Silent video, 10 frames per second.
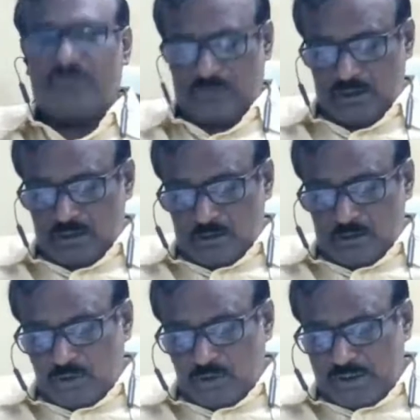Body
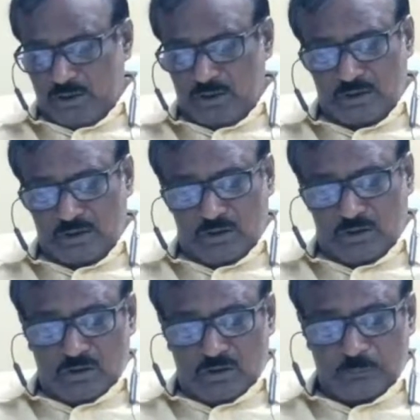or
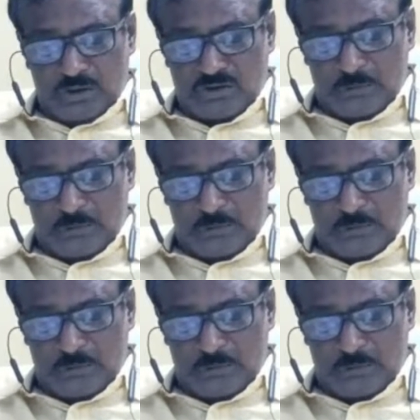person making